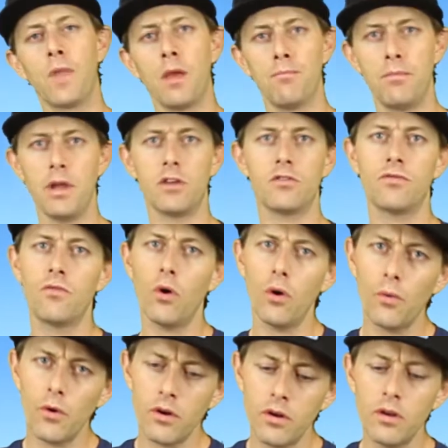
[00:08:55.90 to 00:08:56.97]
Pitch
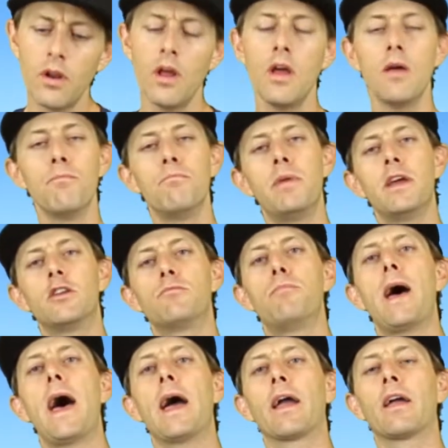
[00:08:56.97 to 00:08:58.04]
forward, pitch
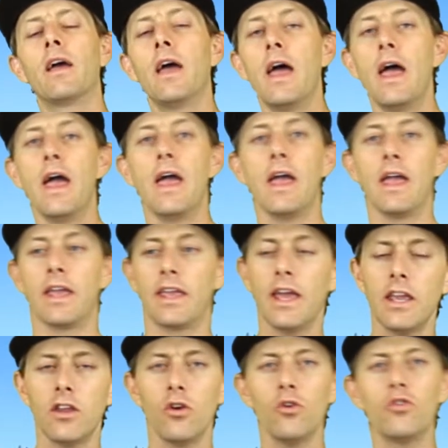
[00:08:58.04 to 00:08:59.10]
back. Get
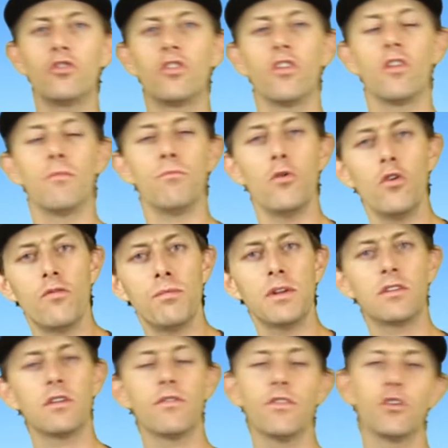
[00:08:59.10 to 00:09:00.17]
used to the movements
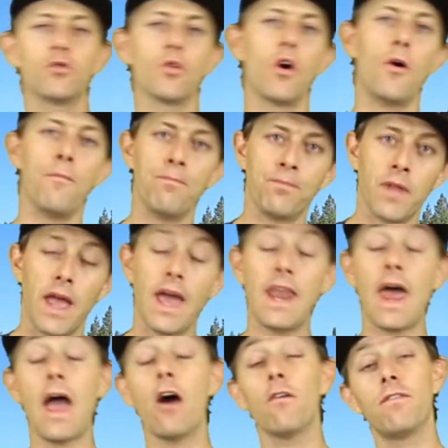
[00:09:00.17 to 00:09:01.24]
of the drone and
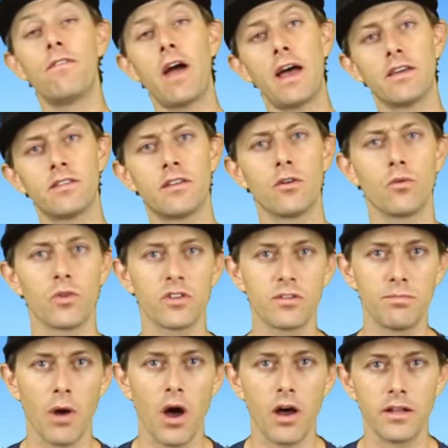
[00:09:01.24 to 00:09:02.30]
how fast it
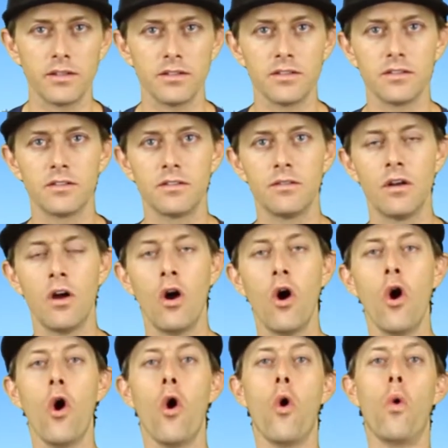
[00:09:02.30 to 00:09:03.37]
responds.
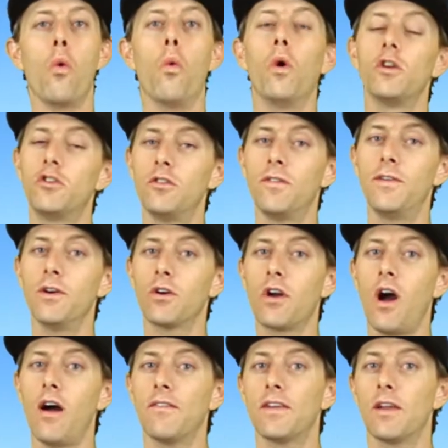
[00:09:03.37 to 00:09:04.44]
Once you feel confident